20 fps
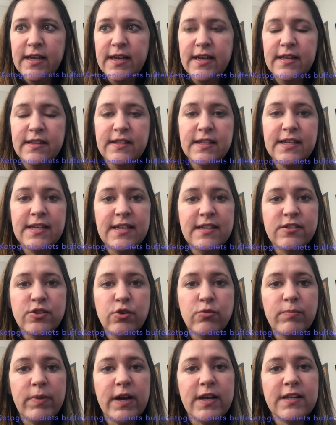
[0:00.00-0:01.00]
and the
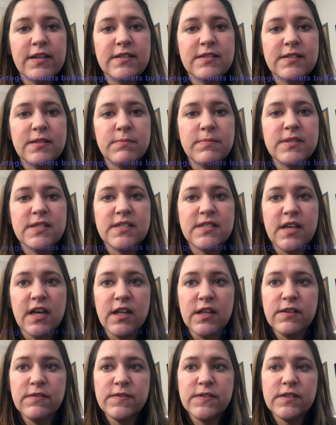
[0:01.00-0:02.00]
ketone bodies
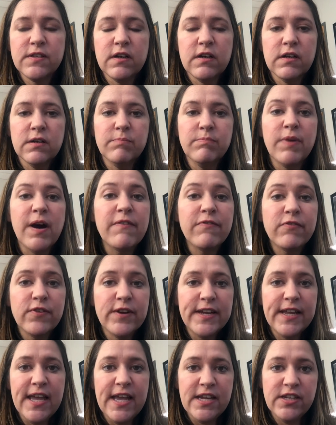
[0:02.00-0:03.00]
themselves are
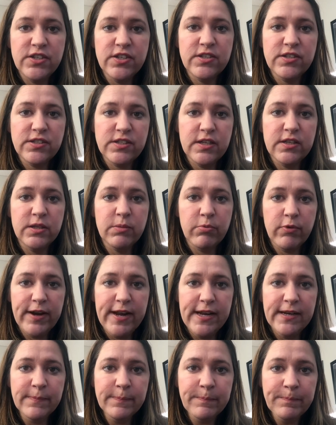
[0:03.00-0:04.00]
buffering agents in the
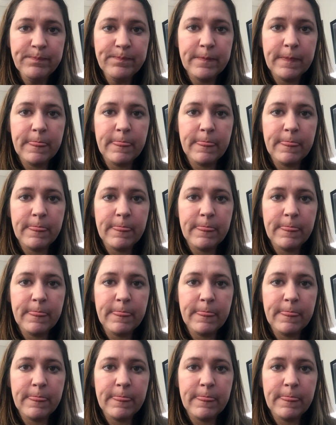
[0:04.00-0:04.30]
brain.